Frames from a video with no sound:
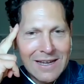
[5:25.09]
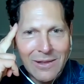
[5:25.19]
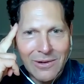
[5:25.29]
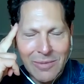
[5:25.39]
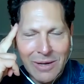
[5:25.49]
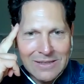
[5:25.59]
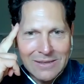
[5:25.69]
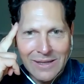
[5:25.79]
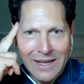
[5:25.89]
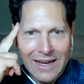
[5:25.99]
You learn about it
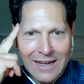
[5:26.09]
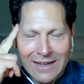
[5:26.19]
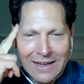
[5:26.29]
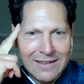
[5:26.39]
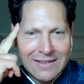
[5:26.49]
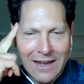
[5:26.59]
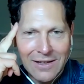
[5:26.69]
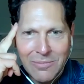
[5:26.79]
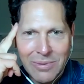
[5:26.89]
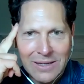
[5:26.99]
too late, and yeah,
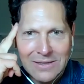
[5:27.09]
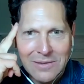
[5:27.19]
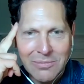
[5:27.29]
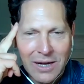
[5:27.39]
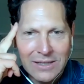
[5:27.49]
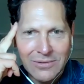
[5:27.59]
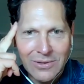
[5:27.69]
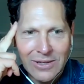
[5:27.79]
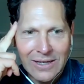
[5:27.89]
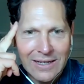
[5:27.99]
you pay a dear price
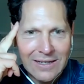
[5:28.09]
for it,